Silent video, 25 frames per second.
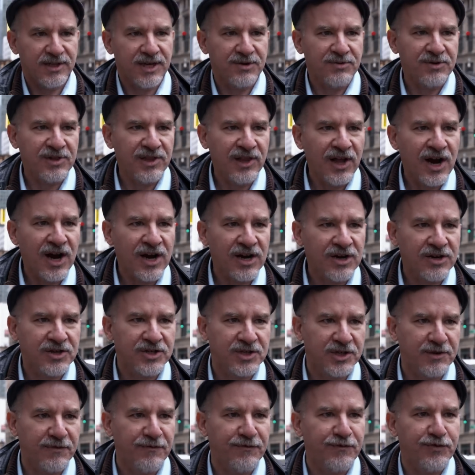They were
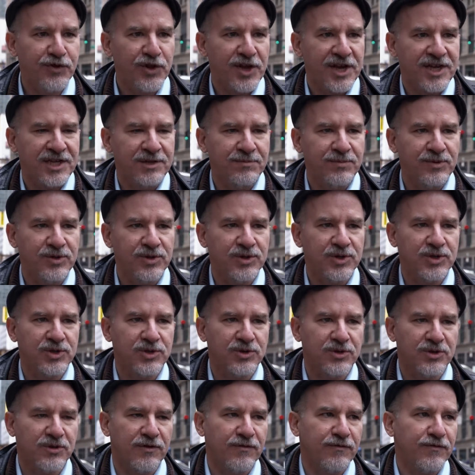large, inflatable
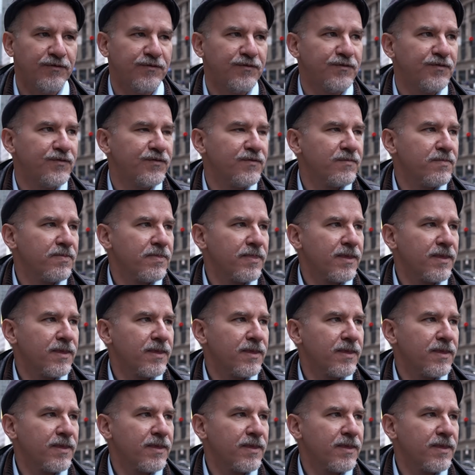sort of